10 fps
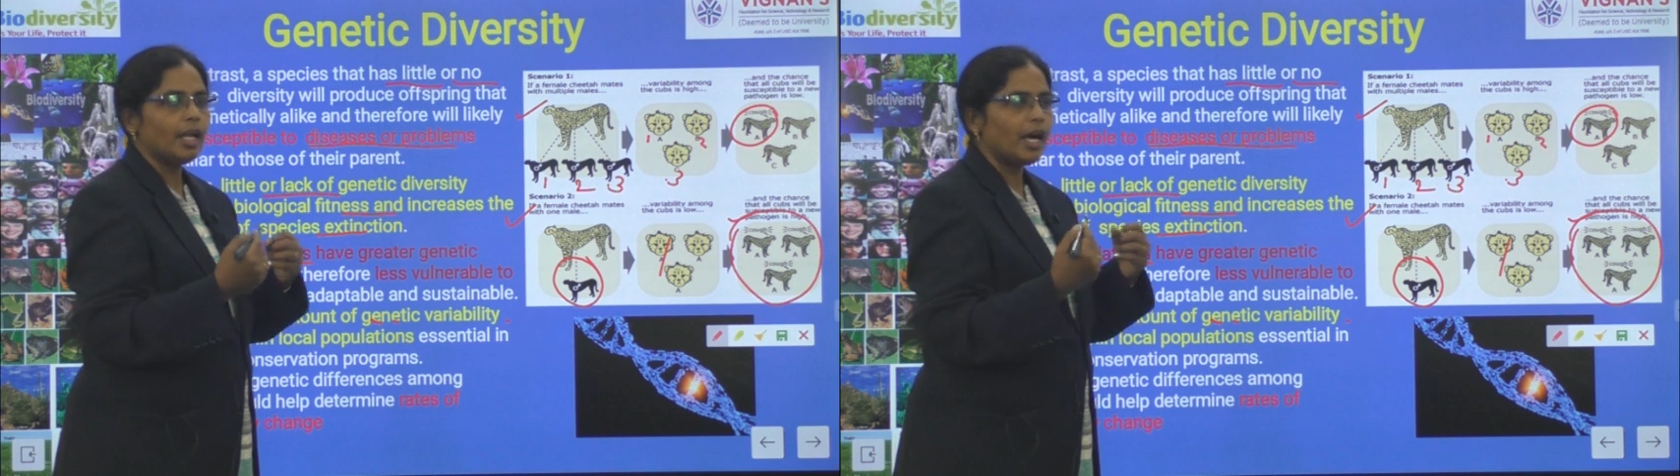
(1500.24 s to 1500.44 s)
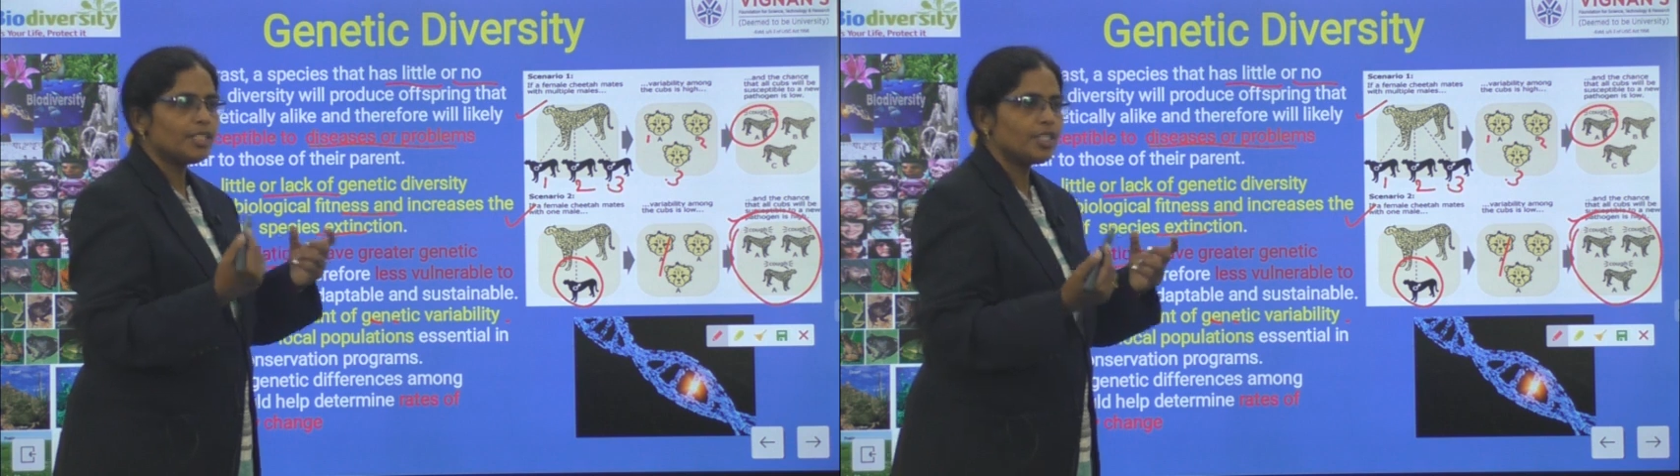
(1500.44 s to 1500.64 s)

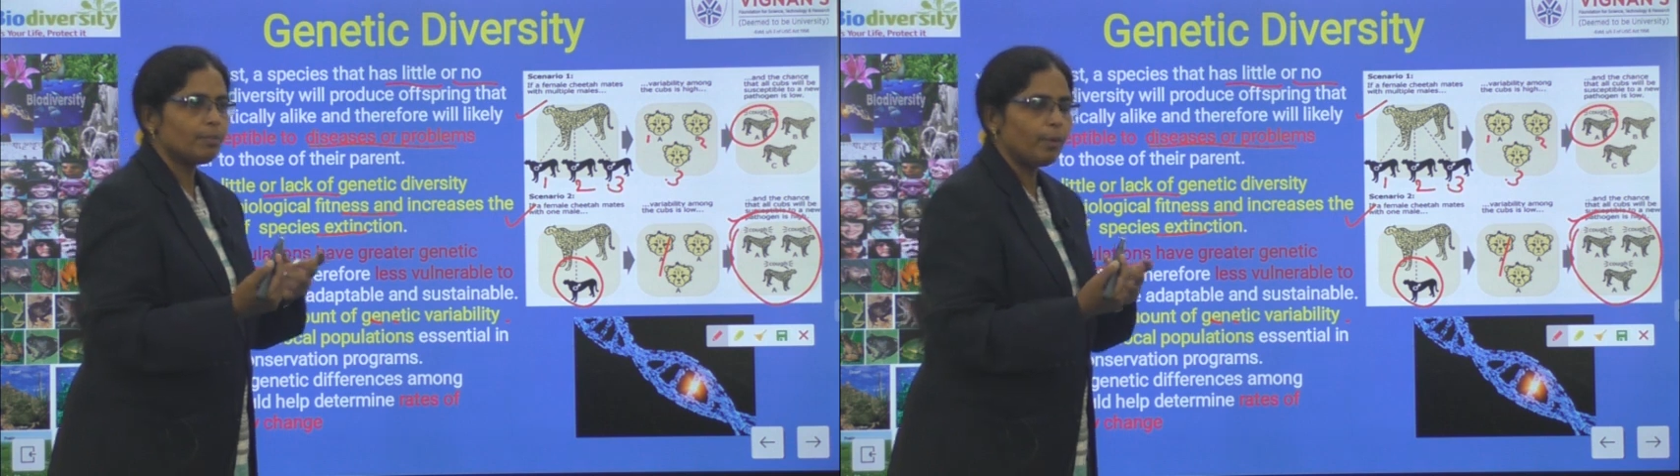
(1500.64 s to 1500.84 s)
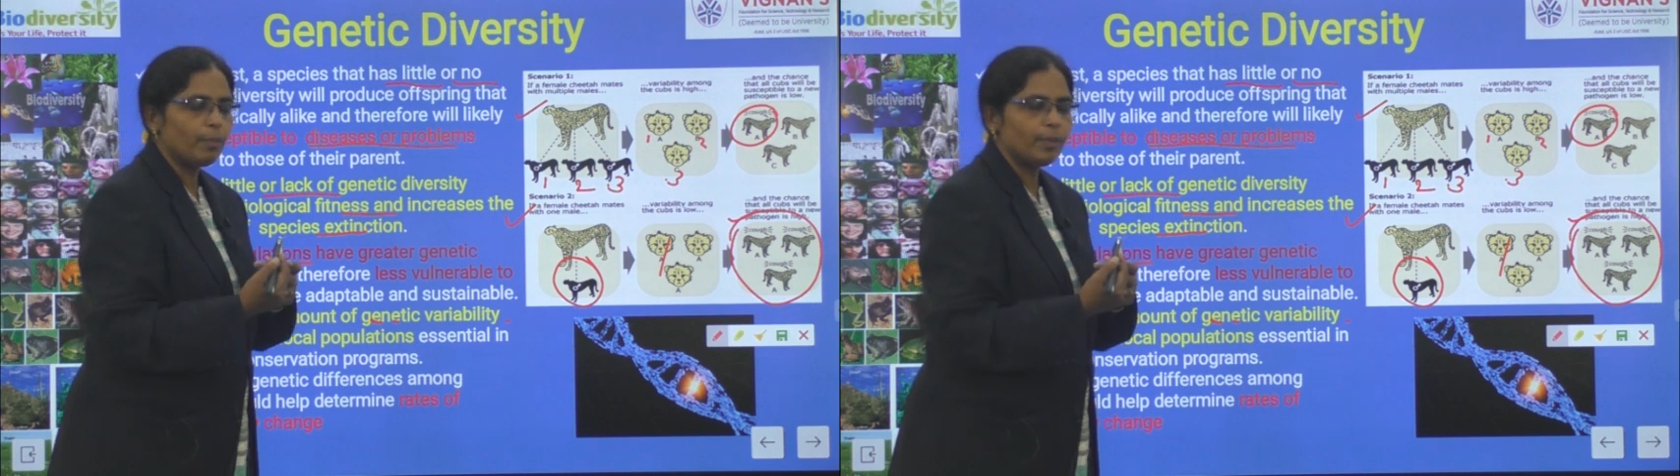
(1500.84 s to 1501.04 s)
larger
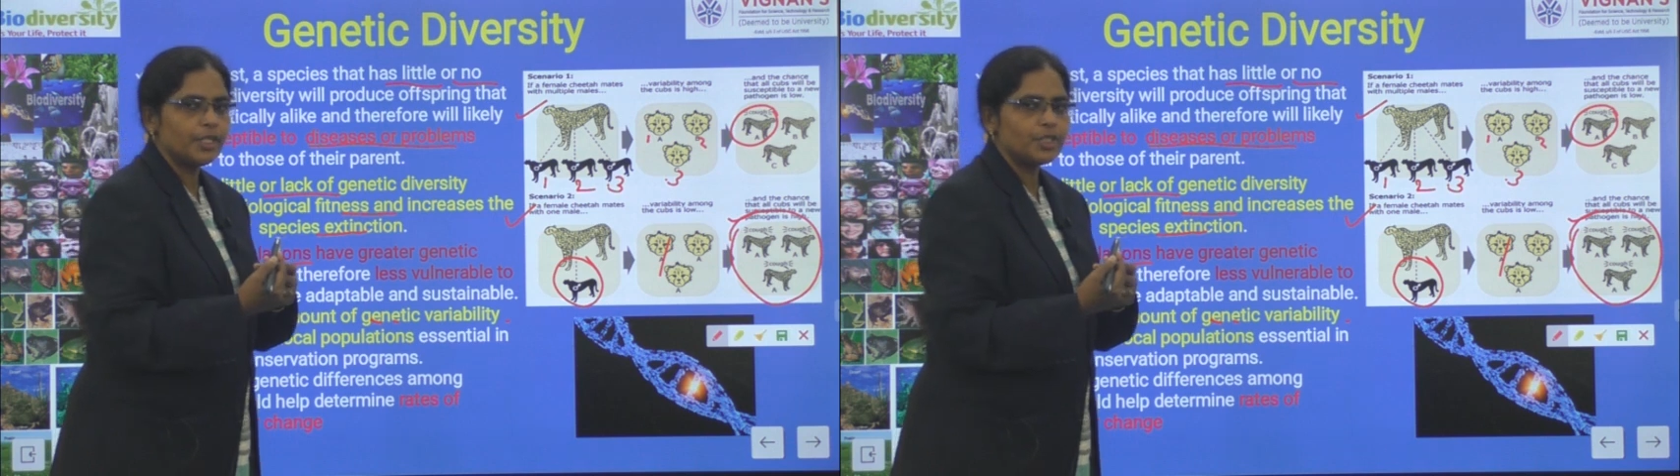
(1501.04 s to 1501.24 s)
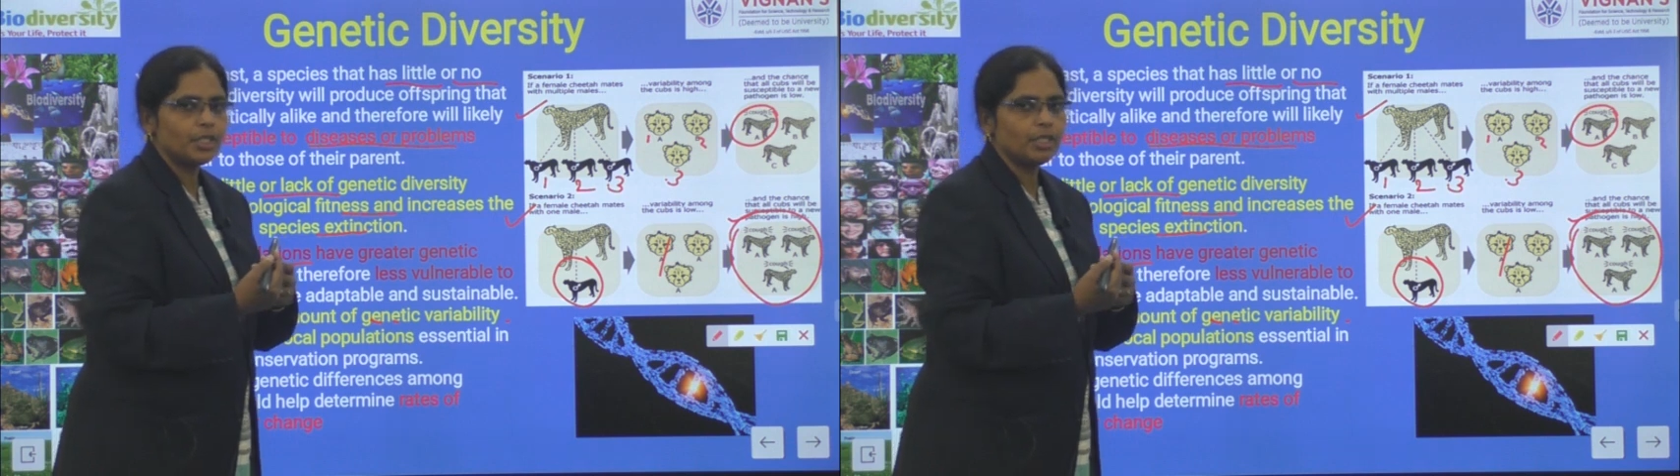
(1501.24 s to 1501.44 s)

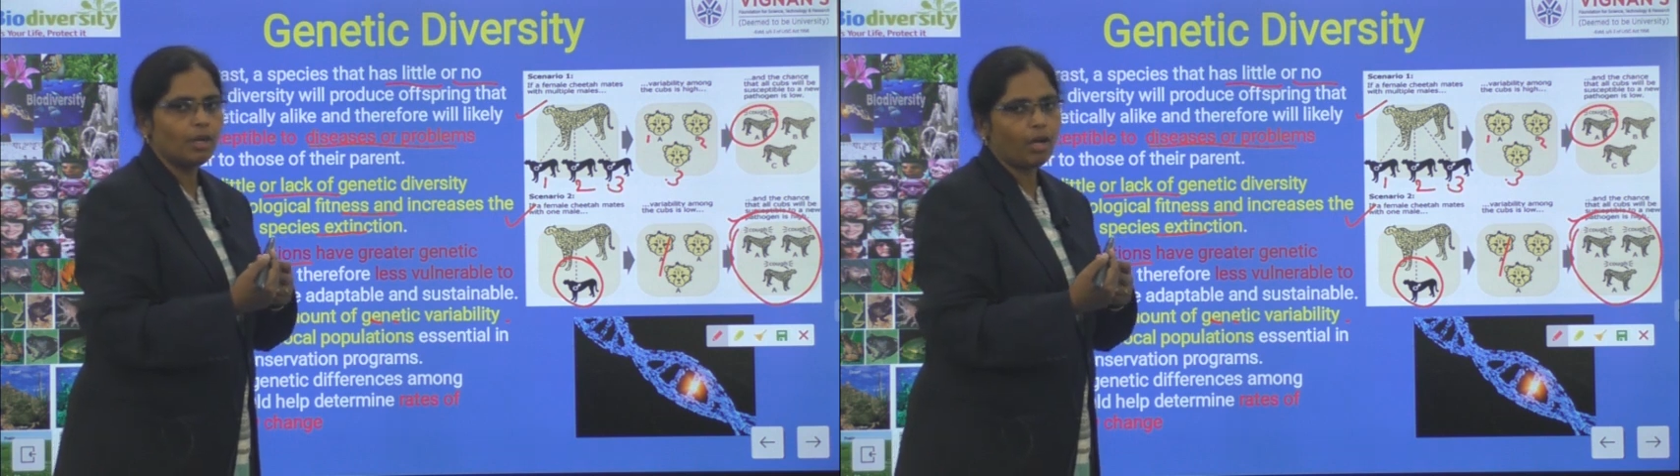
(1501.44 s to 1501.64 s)
population